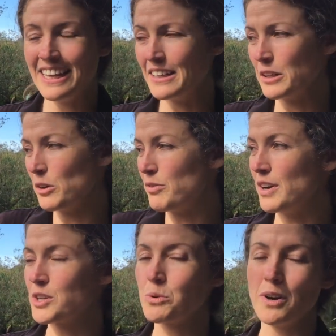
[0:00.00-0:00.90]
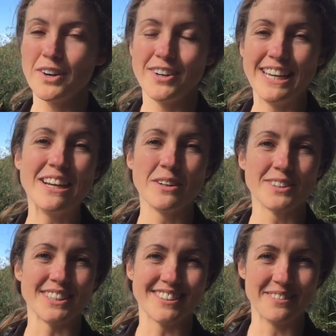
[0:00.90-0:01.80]
in a little freshwater
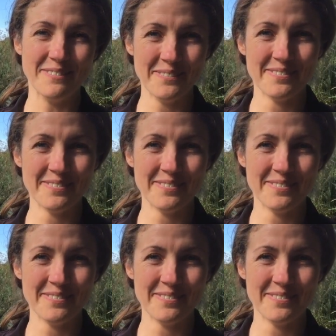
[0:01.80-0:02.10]
ecosystem.